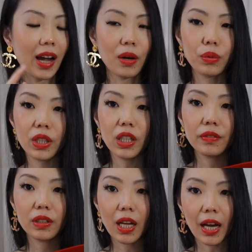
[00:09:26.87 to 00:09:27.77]
I would
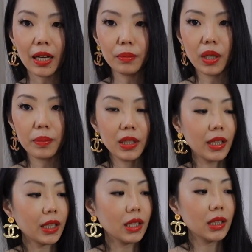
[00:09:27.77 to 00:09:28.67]
even add maybe
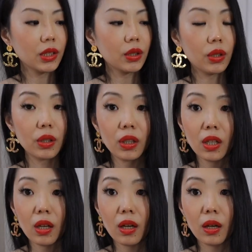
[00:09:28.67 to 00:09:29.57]
like a little
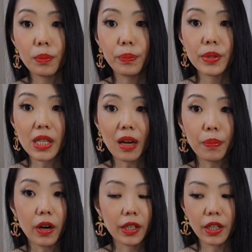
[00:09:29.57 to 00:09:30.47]
side
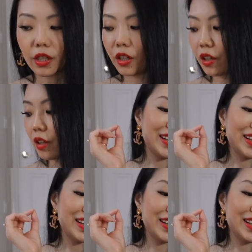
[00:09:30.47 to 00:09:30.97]
pocket here,